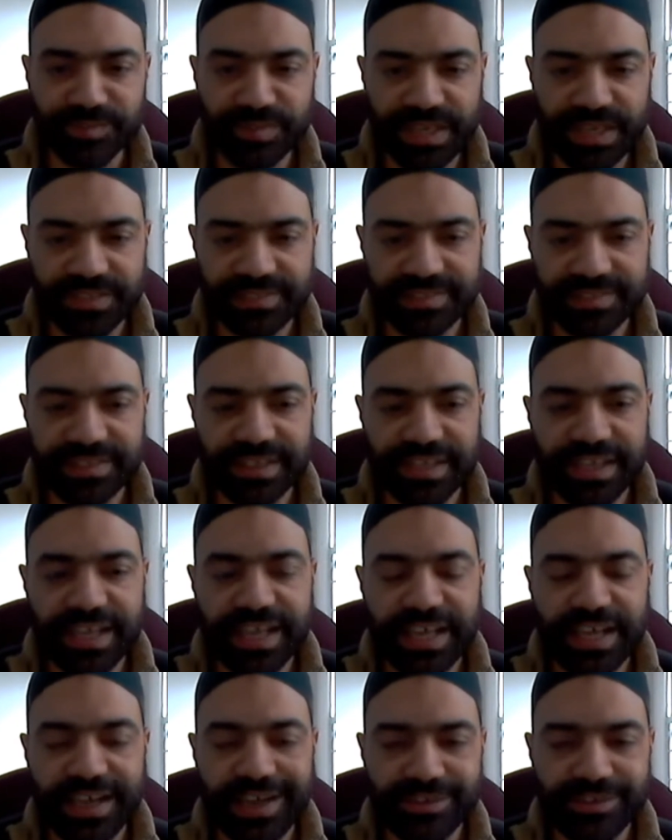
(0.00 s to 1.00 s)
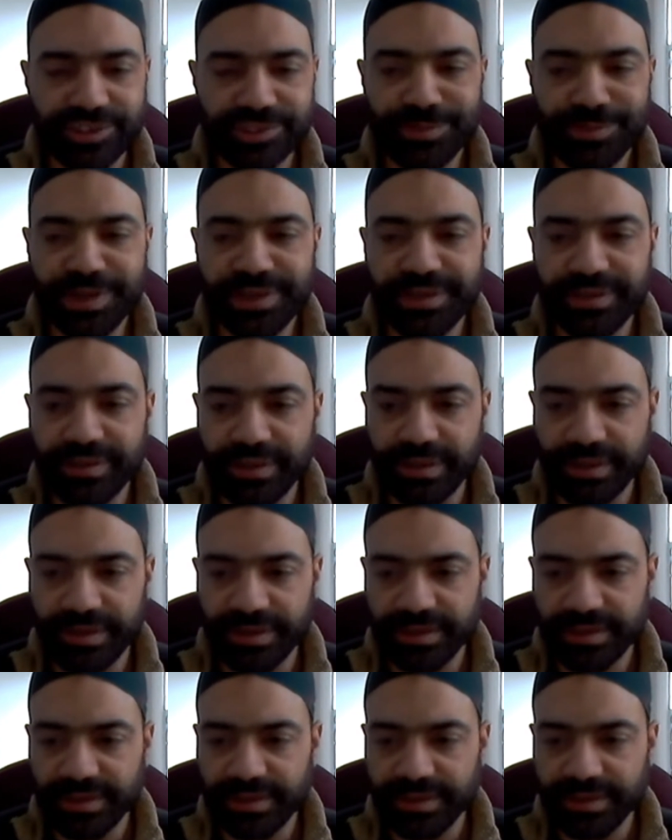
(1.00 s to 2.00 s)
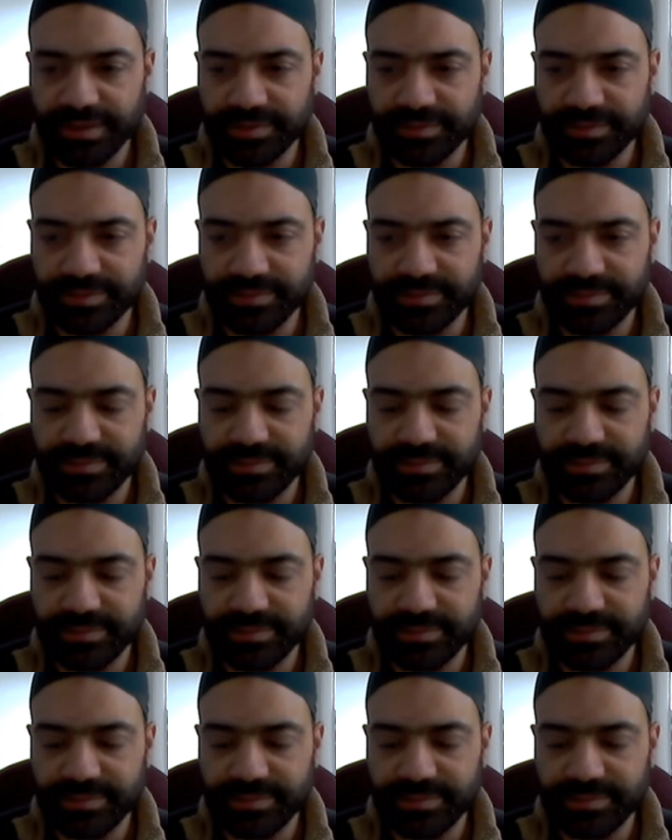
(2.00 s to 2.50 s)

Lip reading: minutes. I just want to.